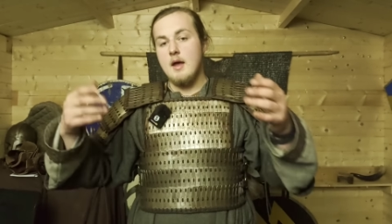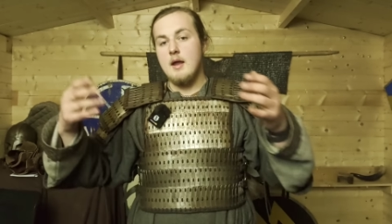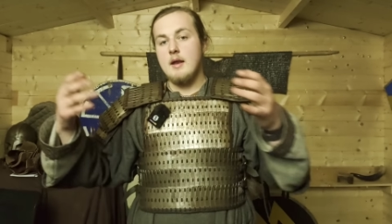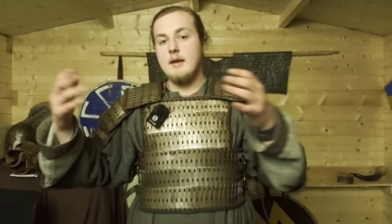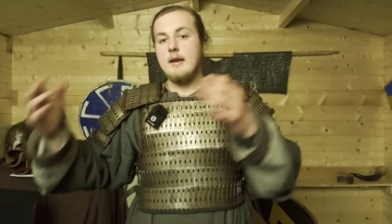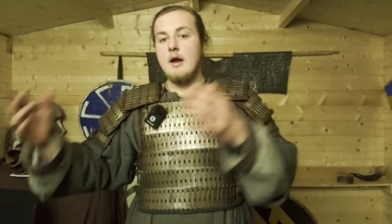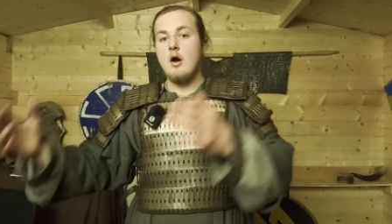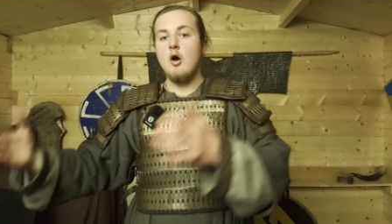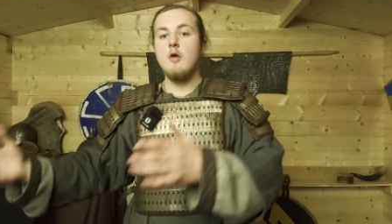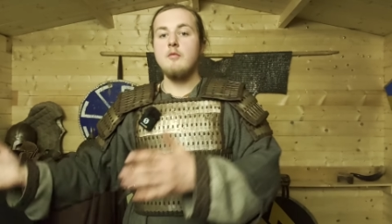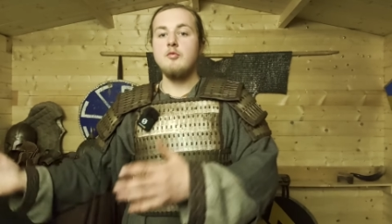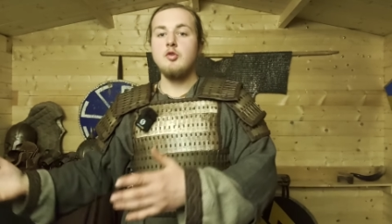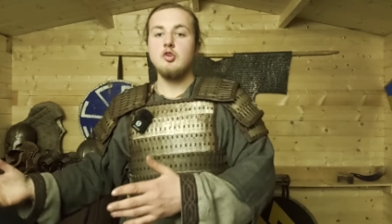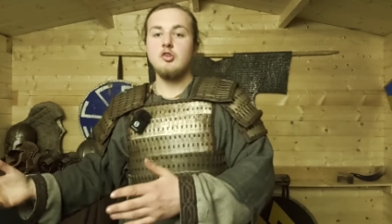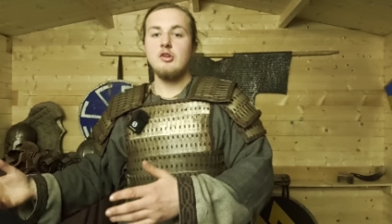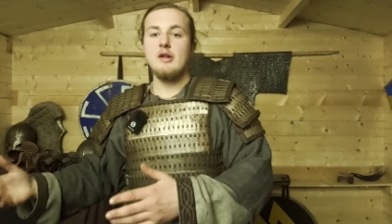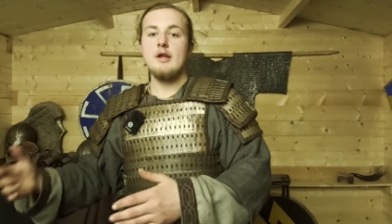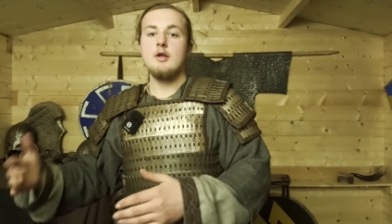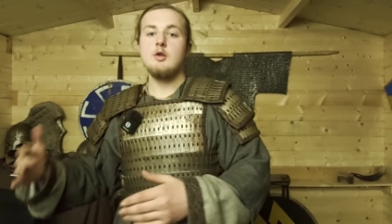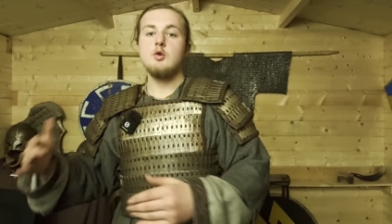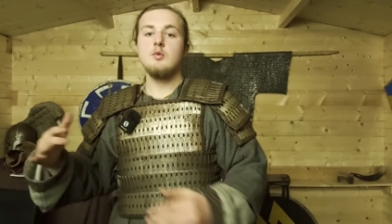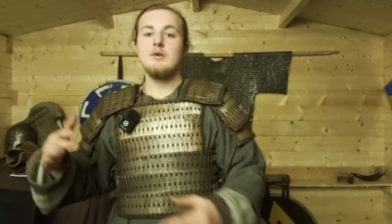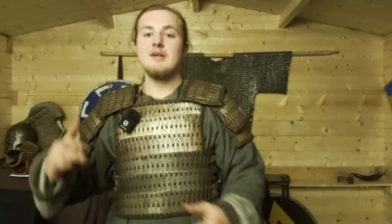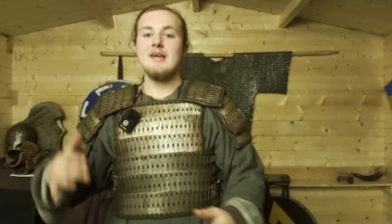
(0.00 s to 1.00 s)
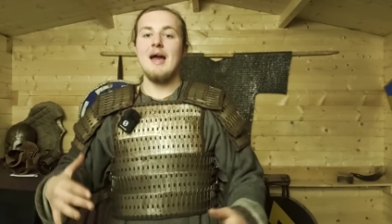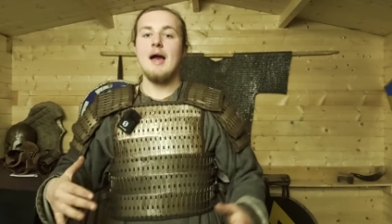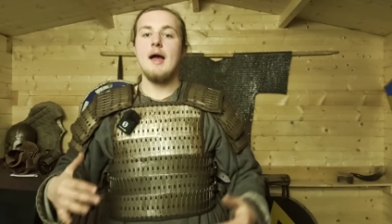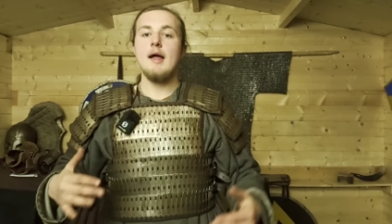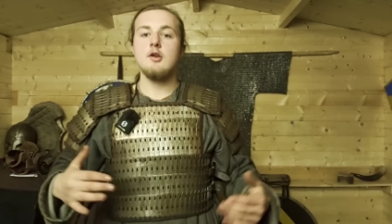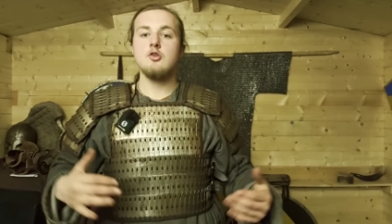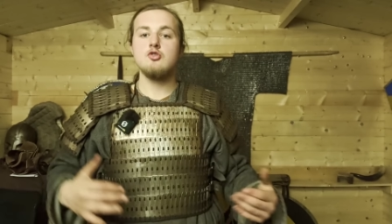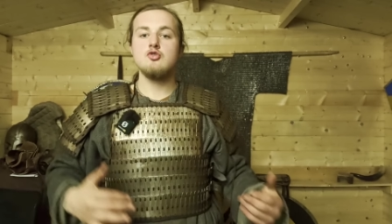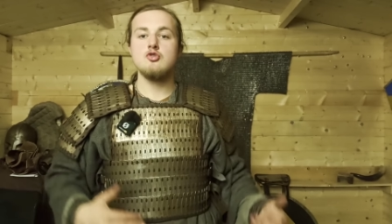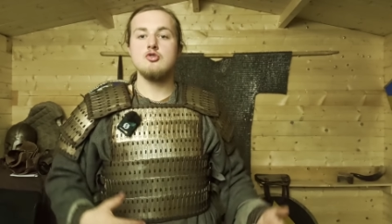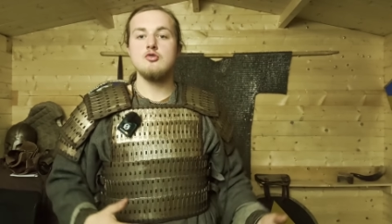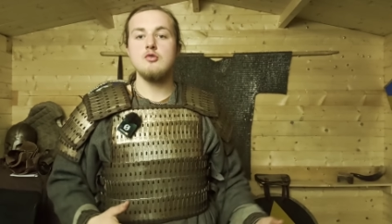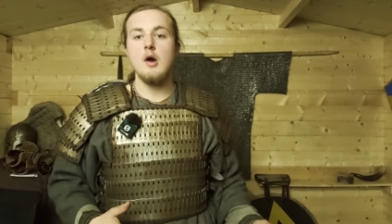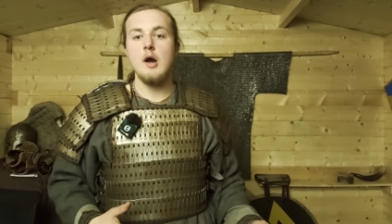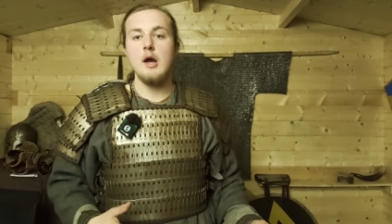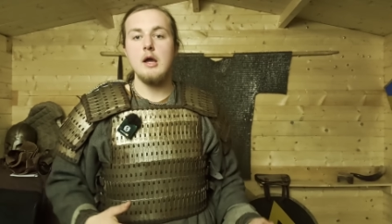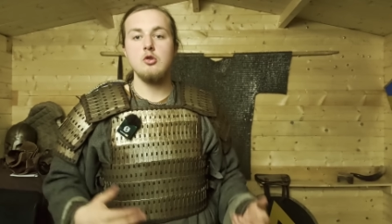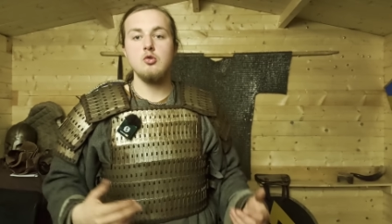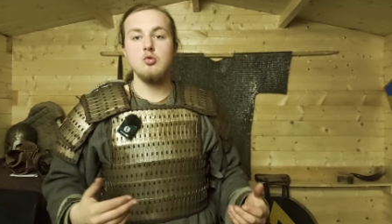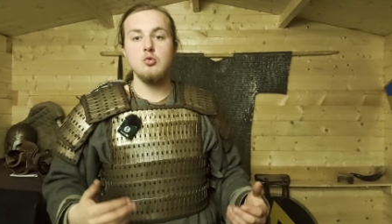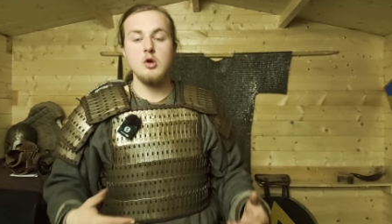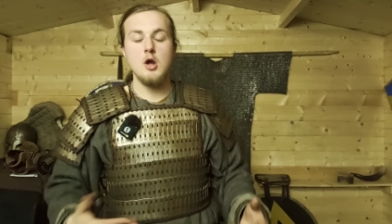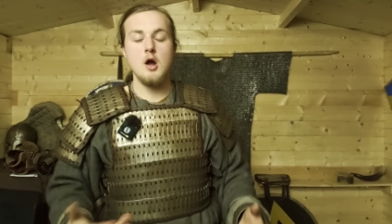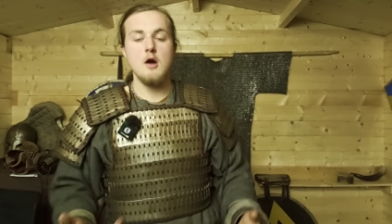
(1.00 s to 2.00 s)
Now obviously you can try
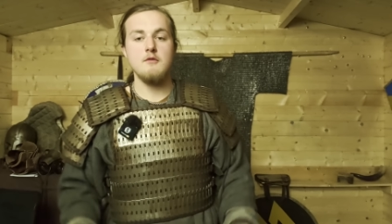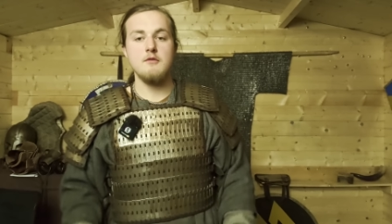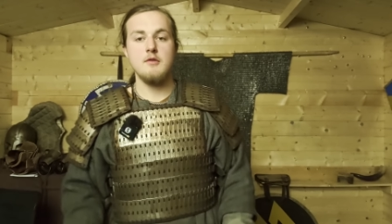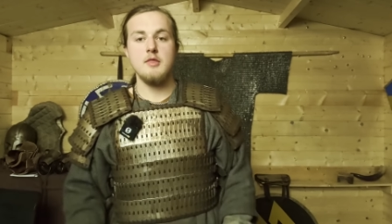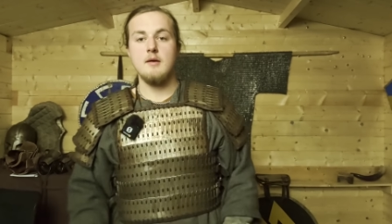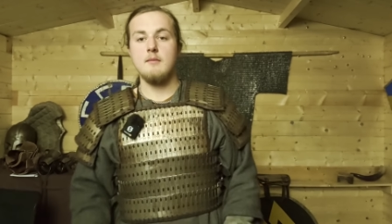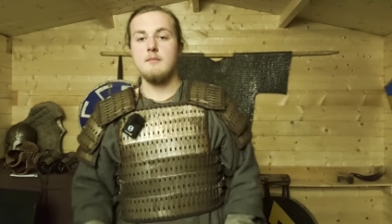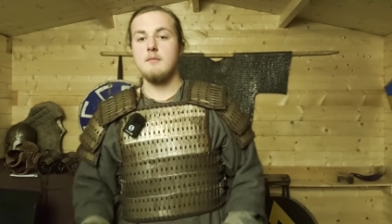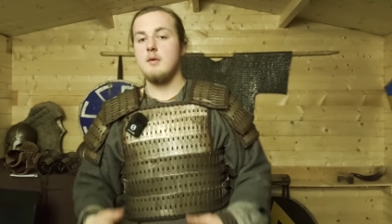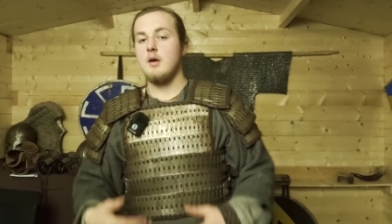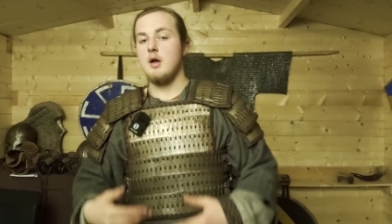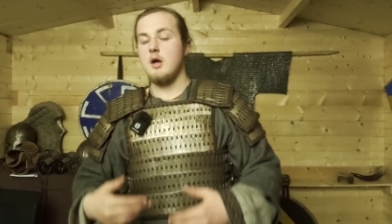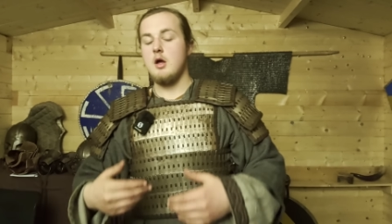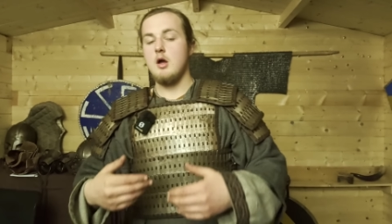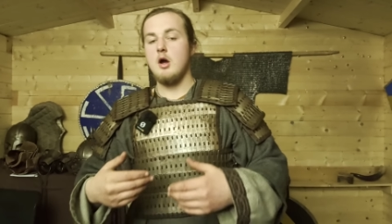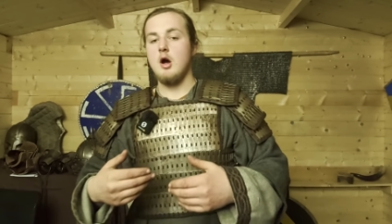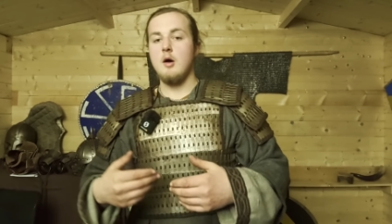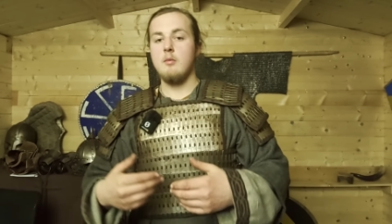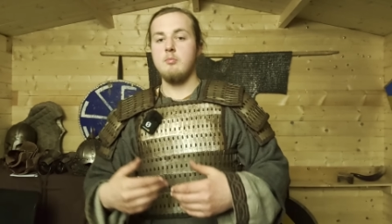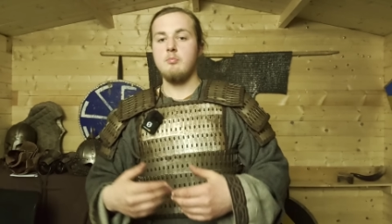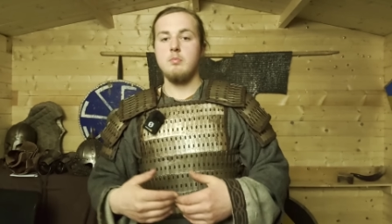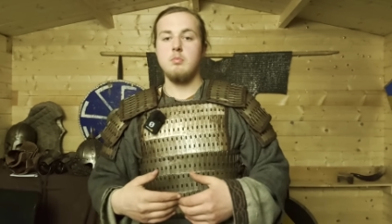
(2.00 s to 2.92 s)
to cover them up